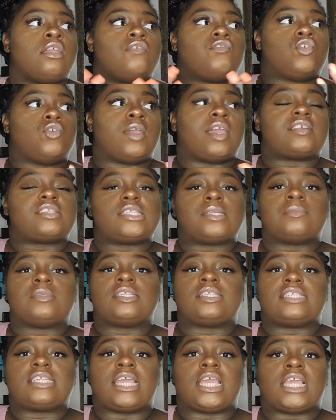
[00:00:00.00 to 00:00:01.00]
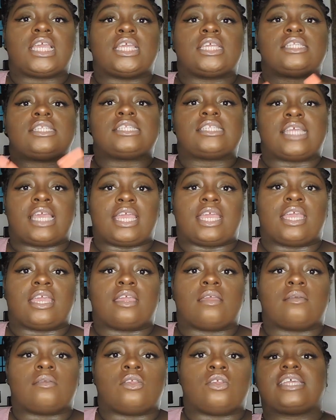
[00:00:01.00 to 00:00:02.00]
you have something to say
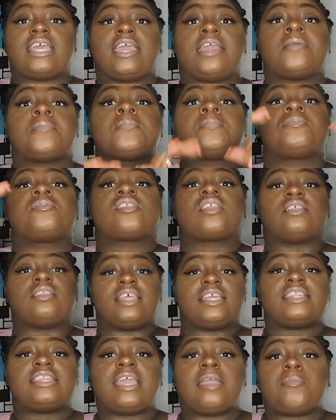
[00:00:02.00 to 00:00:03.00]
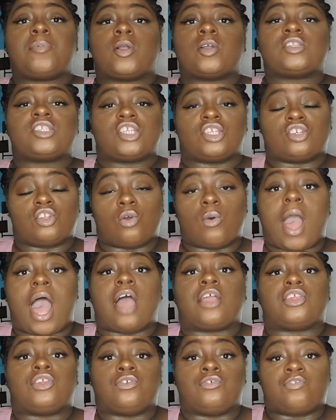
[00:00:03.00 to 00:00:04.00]
it. You say, let that person know
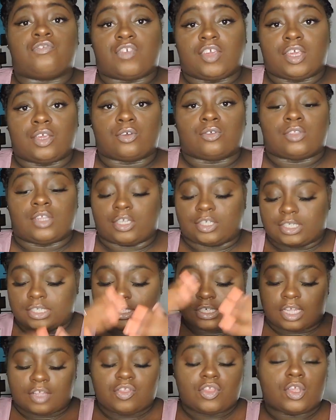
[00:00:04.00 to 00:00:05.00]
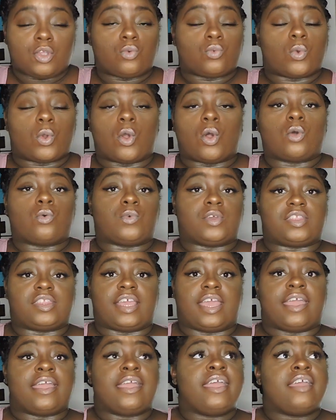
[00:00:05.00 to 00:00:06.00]
how you feel. There's nothing wrong with
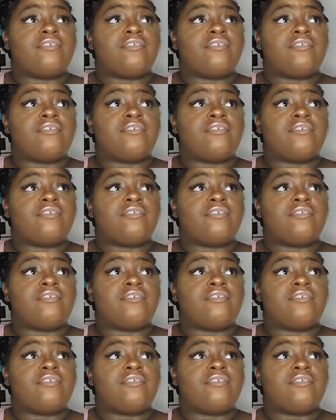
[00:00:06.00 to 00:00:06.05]
that.